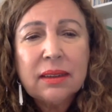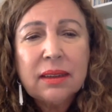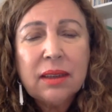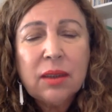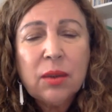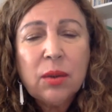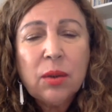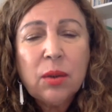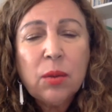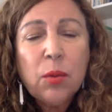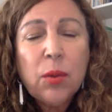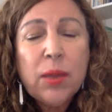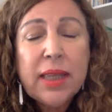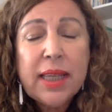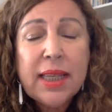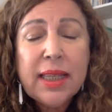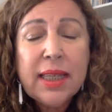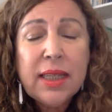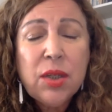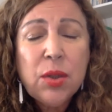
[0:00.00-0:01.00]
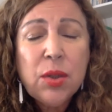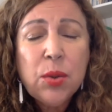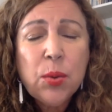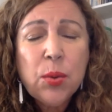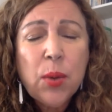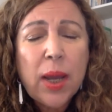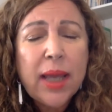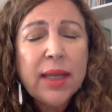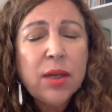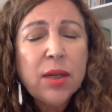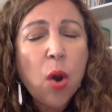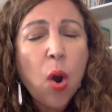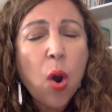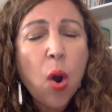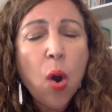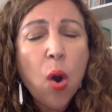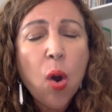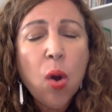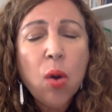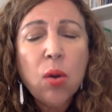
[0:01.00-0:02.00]
Within you and
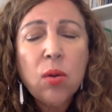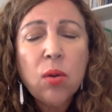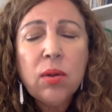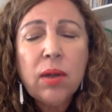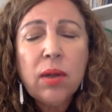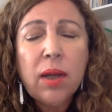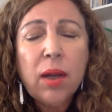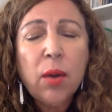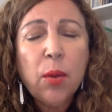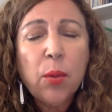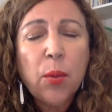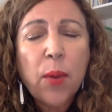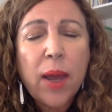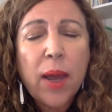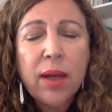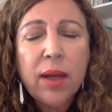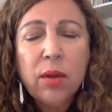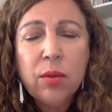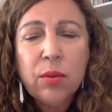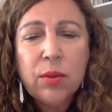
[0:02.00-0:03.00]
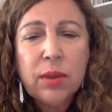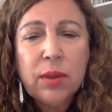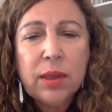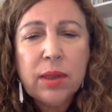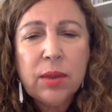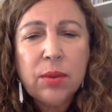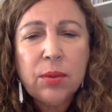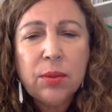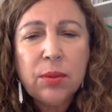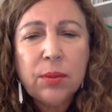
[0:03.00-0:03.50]
all around you.